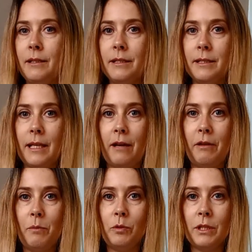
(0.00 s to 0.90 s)

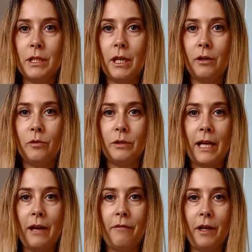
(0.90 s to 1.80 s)
scary monster called
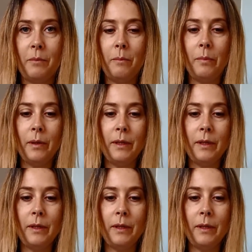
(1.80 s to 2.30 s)
a Heffalump,